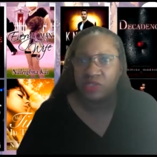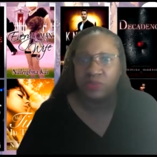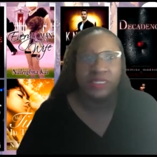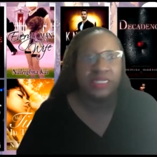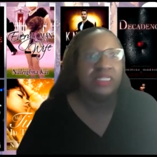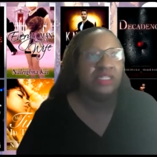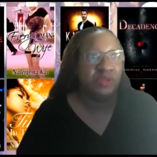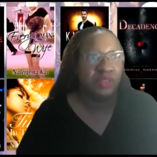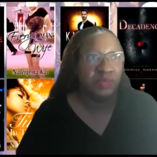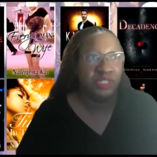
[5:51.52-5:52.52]
to read. You
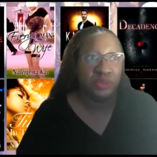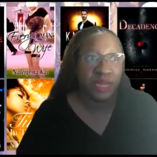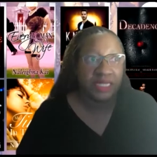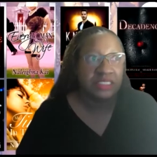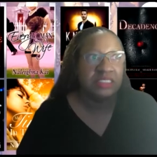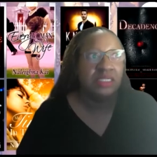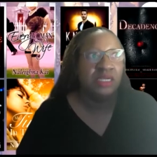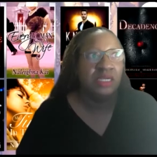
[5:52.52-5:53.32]
know, they were attracted